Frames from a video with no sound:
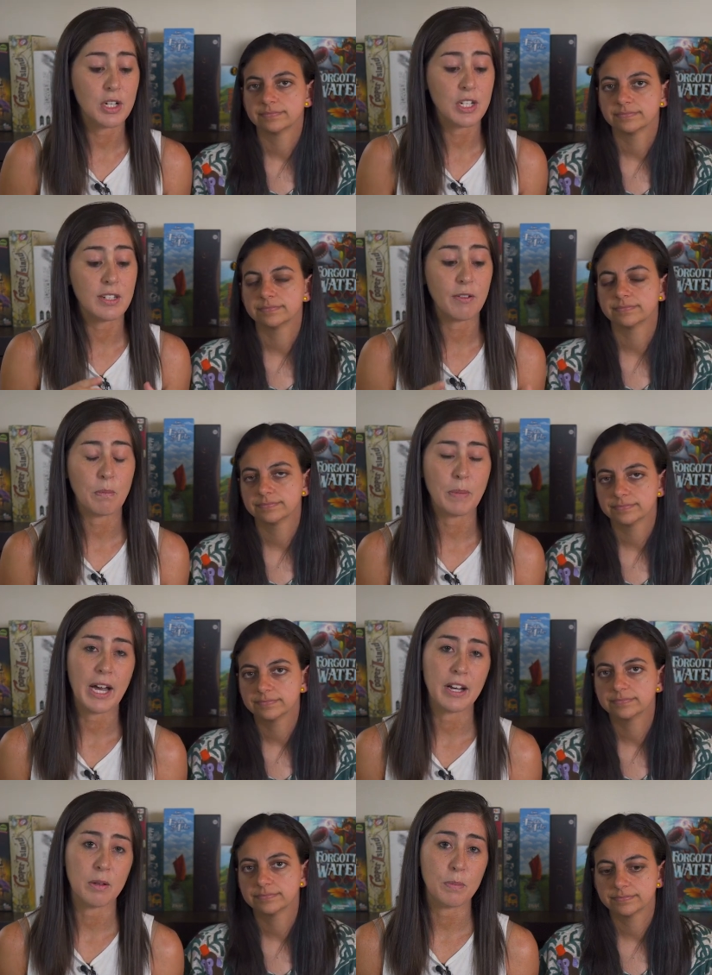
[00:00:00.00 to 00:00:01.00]
Speaker 1: use a different
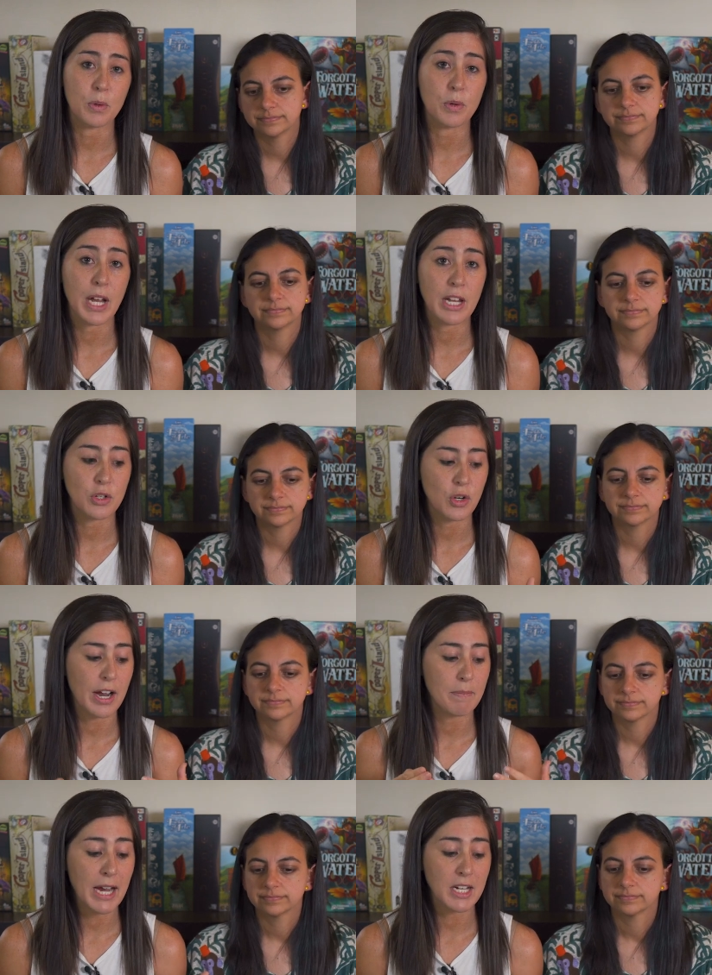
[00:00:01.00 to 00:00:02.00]
part of the board and
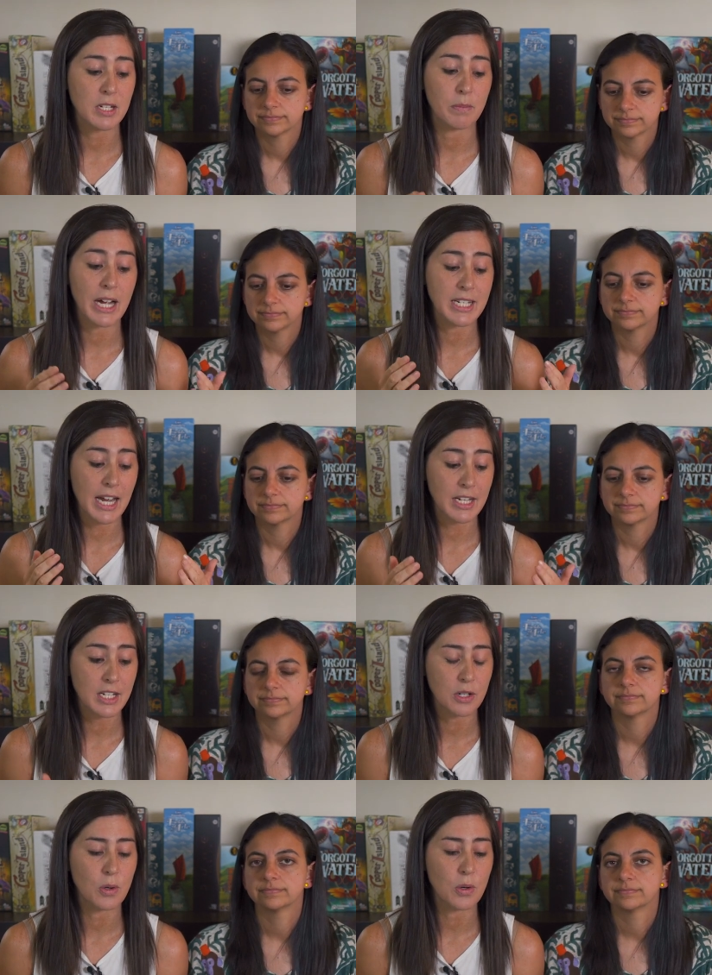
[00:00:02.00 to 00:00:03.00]
try and maximize our
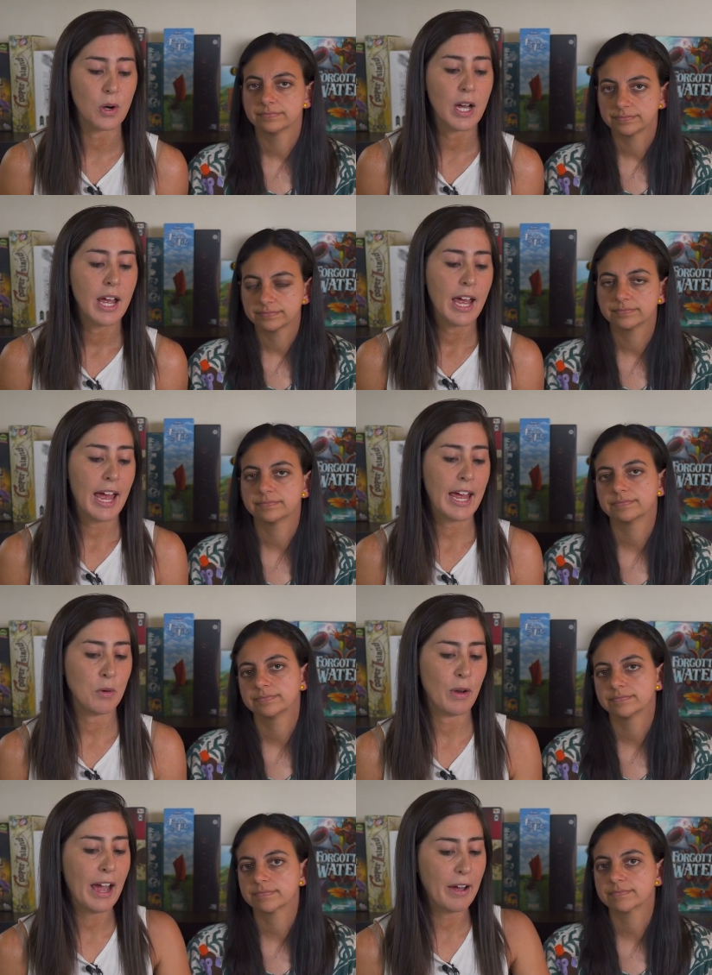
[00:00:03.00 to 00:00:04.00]
score.
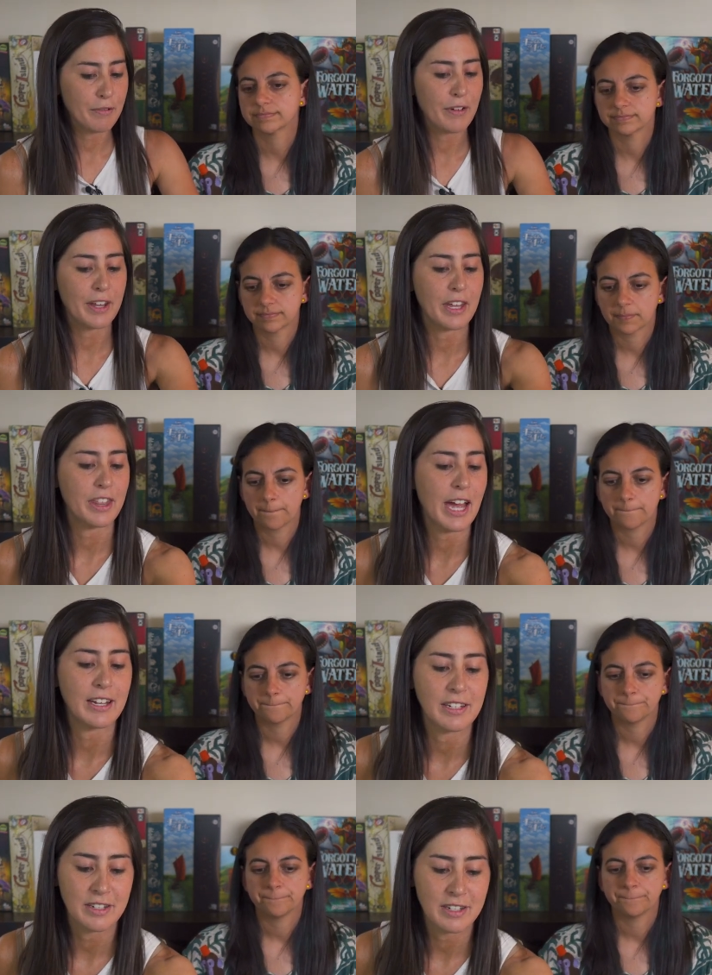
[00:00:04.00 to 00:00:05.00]
And we have found that
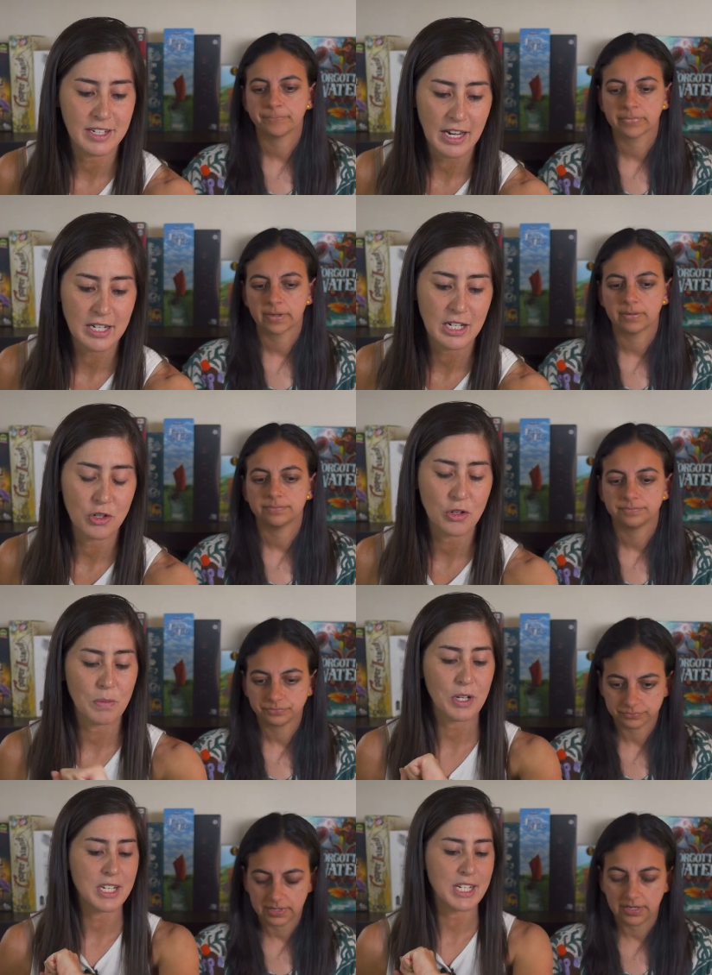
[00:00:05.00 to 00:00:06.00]
that does
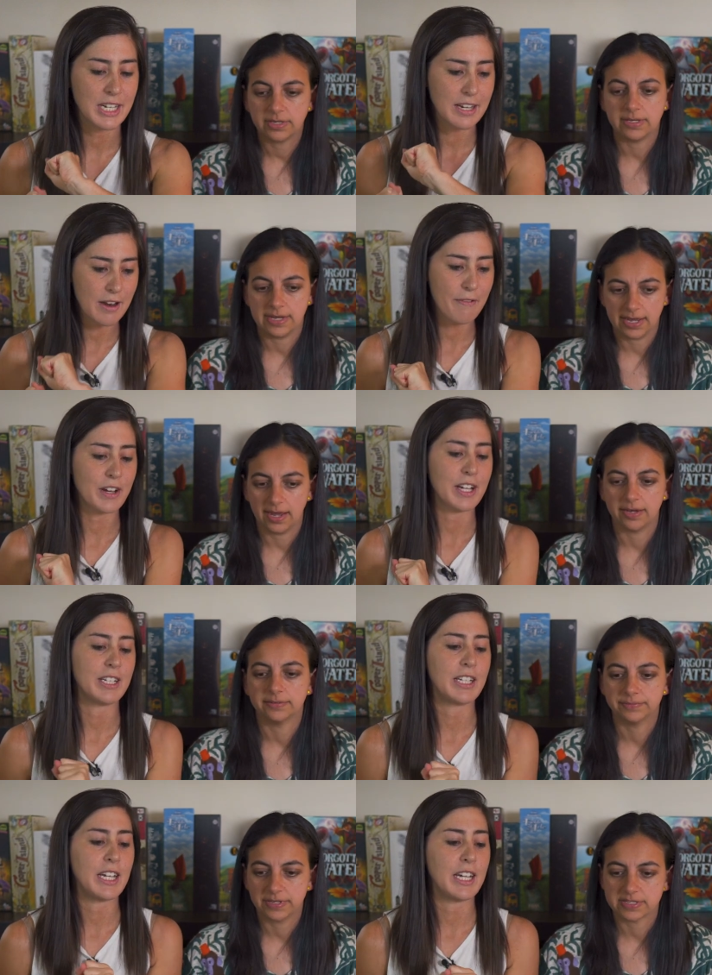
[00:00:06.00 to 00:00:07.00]
contribute
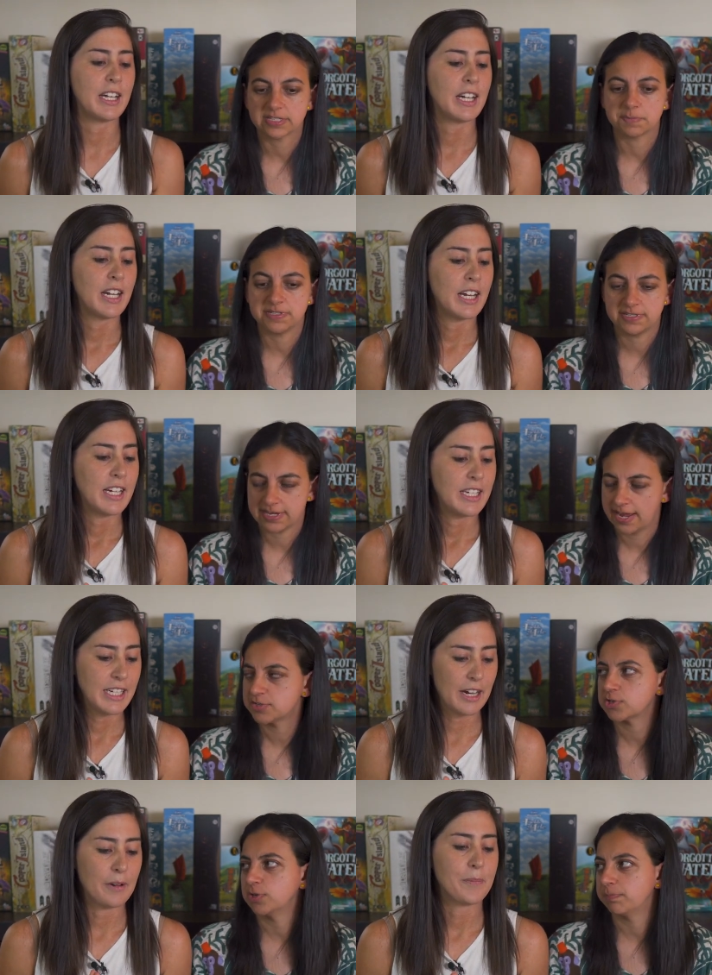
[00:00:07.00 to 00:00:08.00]
Speaker 2: significantly. Yeah.
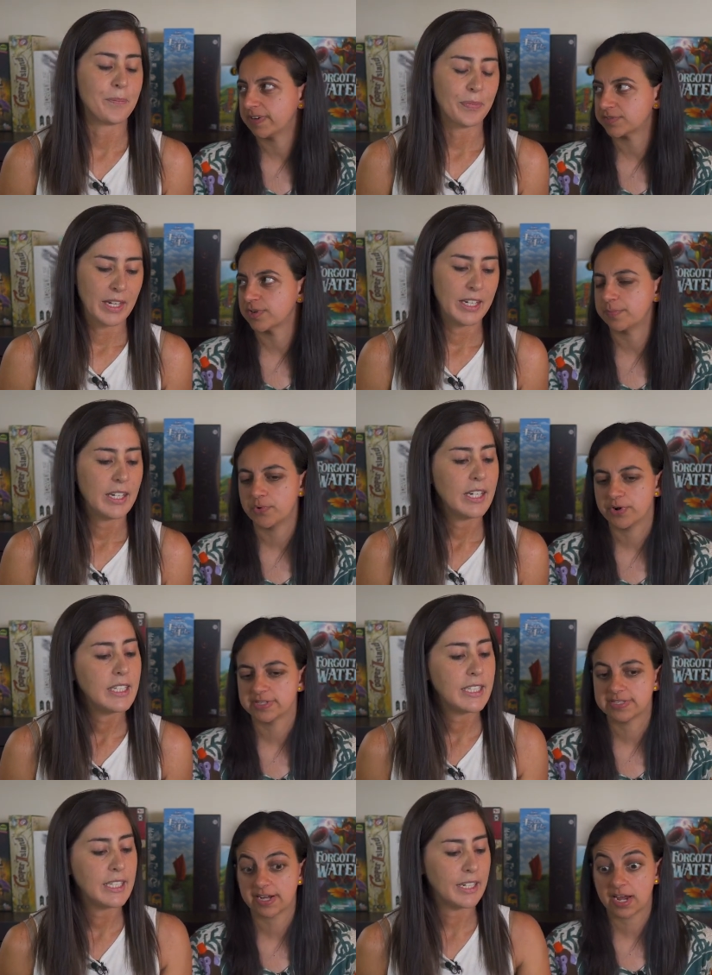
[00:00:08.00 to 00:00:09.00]
Substantial yeah. victory
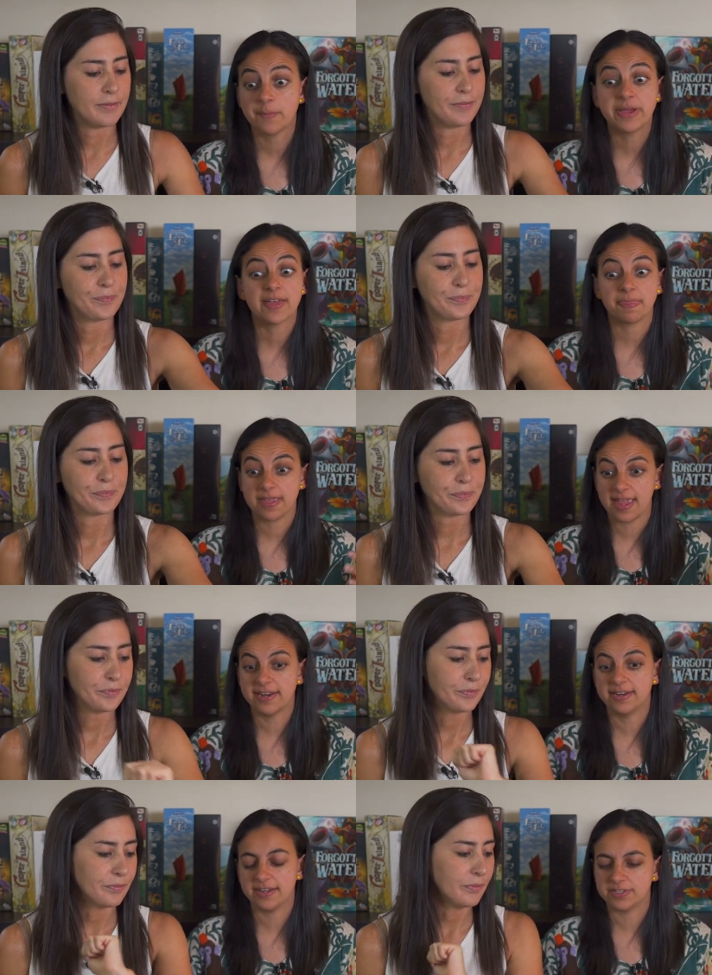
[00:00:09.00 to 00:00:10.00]
points that yeah. come in at the
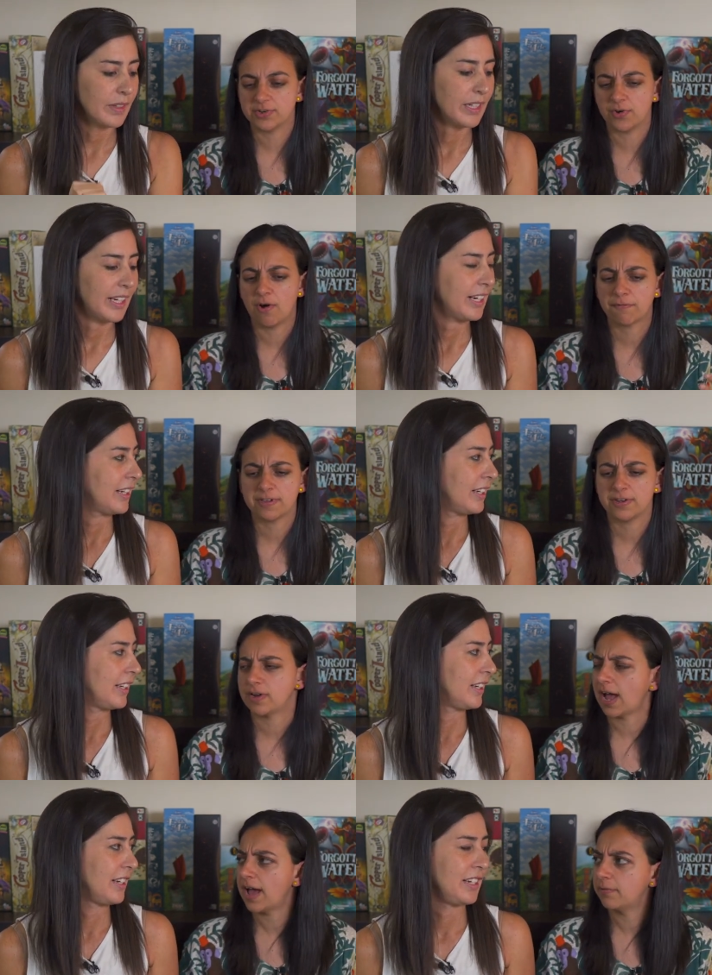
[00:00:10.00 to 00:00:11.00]
end, and so often you
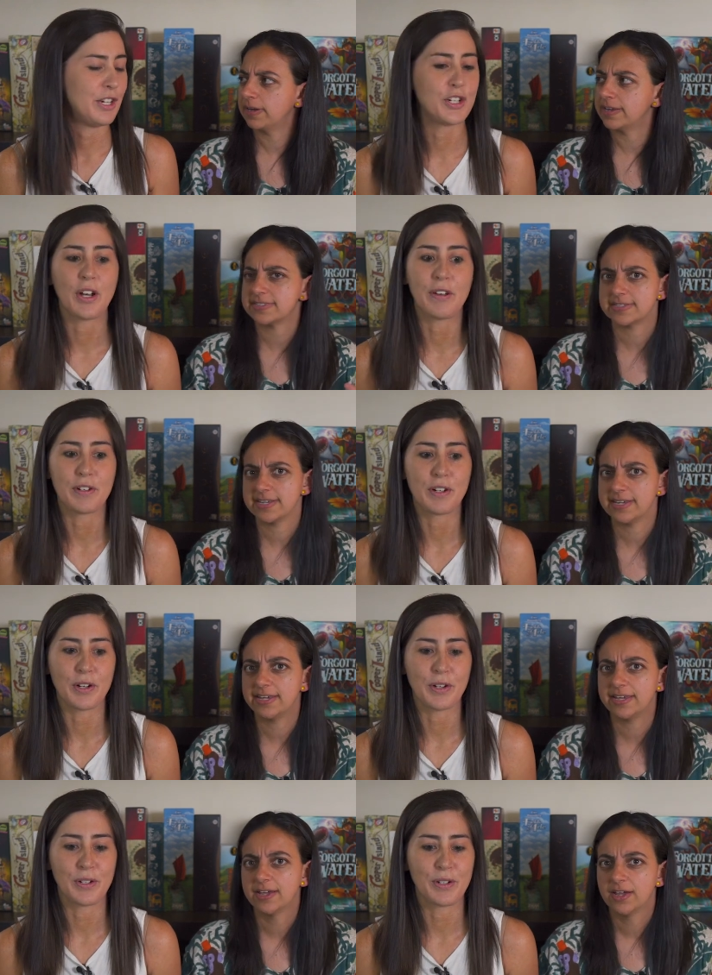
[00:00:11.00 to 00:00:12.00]
can't really. You don't see, even know